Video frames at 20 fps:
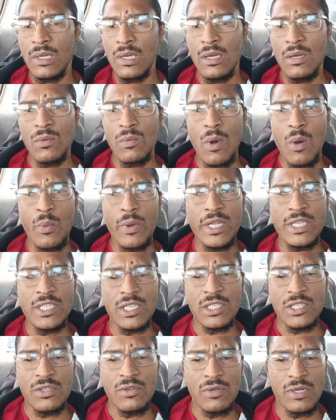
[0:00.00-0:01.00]
Were we
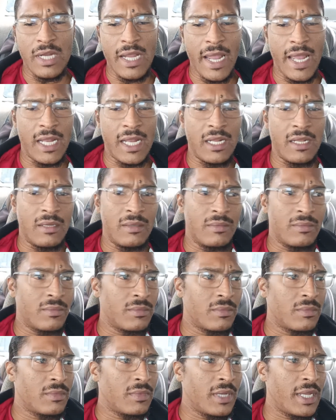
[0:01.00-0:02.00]
just created
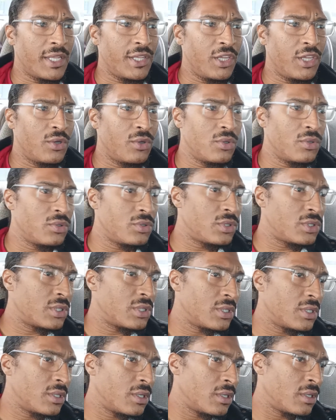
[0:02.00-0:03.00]
and used
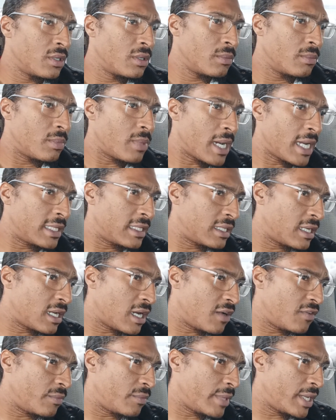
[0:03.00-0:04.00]
by the
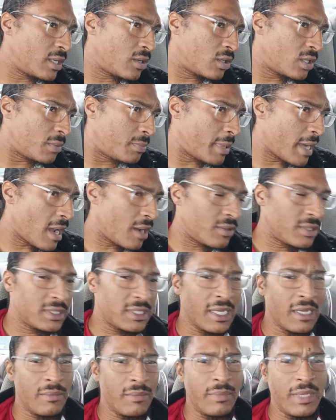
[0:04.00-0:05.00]
government or the powers
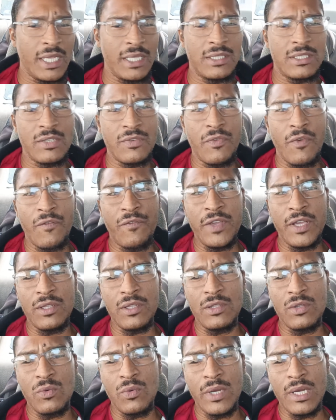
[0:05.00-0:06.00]
that be to
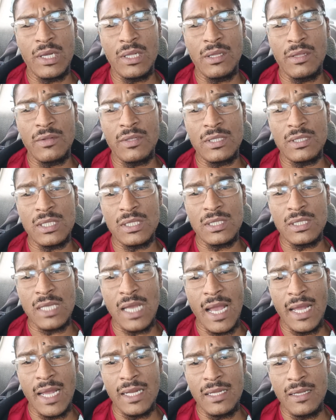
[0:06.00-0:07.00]
fulfill the will of the
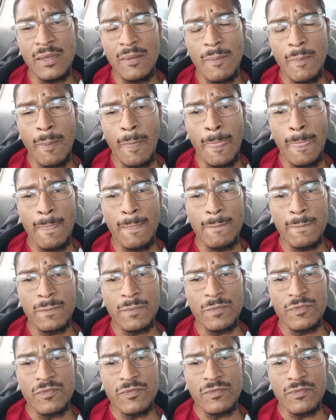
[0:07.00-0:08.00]
society?
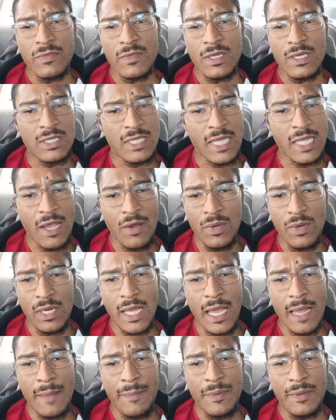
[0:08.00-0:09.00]
Is that what
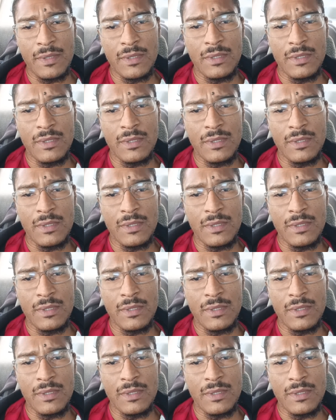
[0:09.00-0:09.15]
happened?